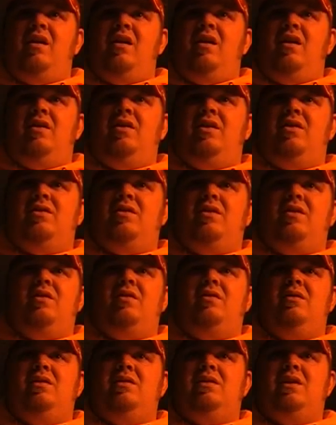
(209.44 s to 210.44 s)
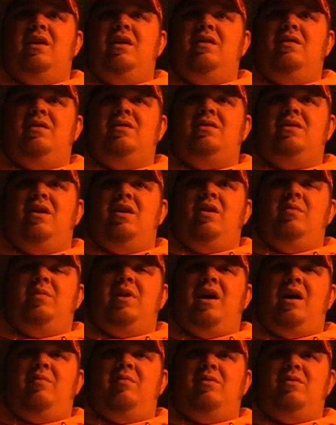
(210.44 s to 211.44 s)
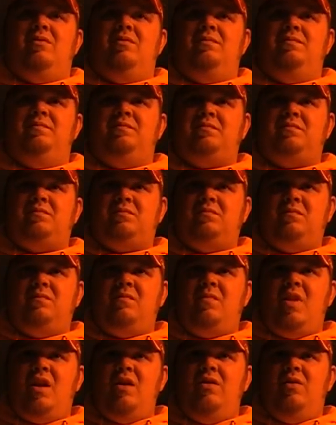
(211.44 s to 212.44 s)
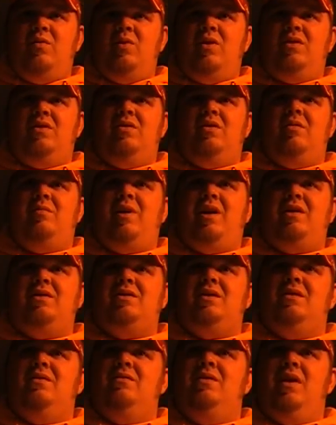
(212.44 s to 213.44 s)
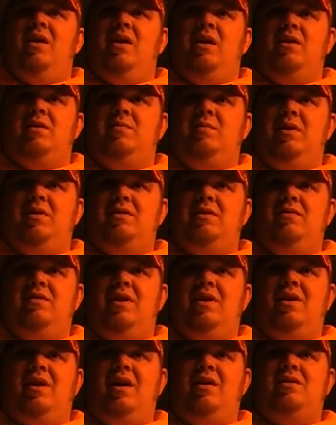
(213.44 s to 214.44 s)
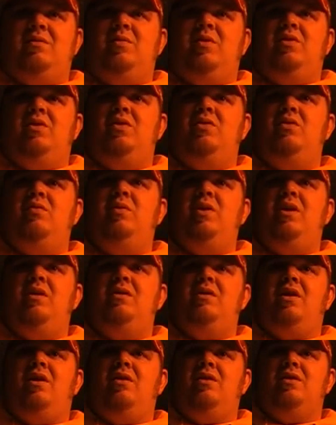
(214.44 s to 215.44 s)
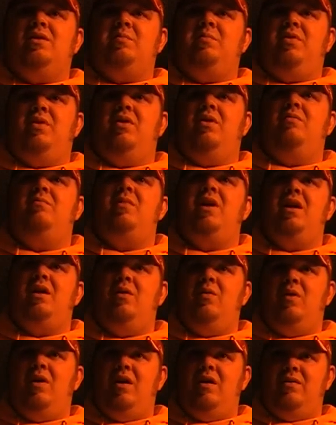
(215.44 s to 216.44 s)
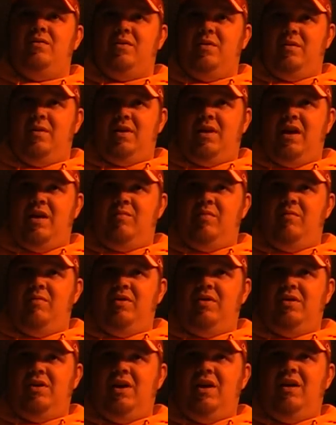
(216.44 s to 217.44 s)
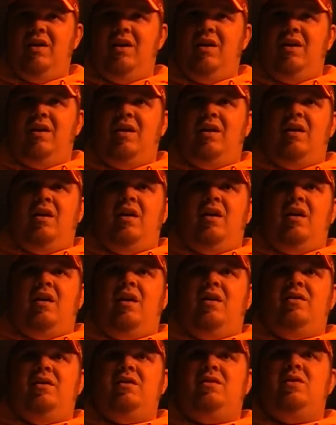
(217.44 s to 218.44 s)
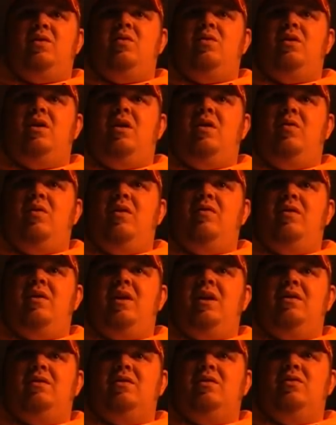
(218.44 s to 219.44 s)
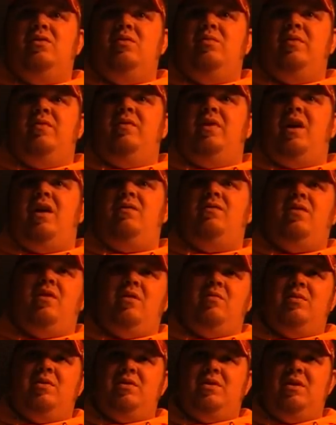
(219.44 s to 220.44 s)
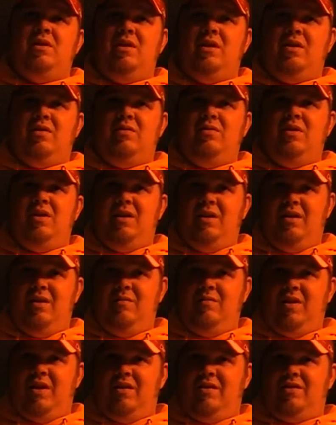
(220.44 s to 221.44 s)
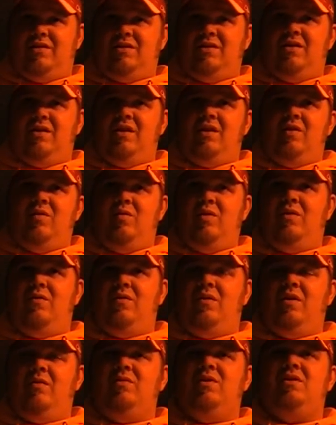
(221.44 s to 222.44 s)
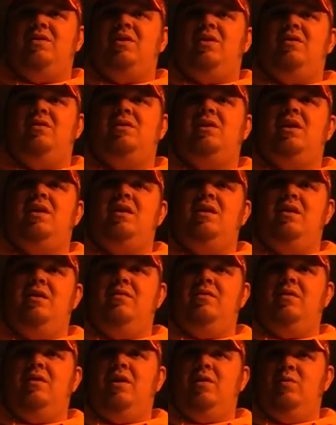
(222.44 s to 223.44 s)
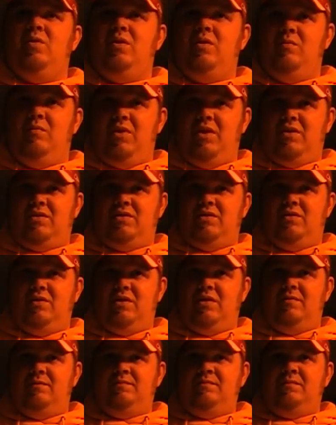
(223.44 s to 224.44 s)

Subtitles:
Another hurdle is getting the startup capital. The wind turbines are very expensive. It costs about $2 million per megawatt of capability. This owner, however, has a group of 9 farmers, including him, that are starting a wind farm just outside of Glenwood, Minnesota.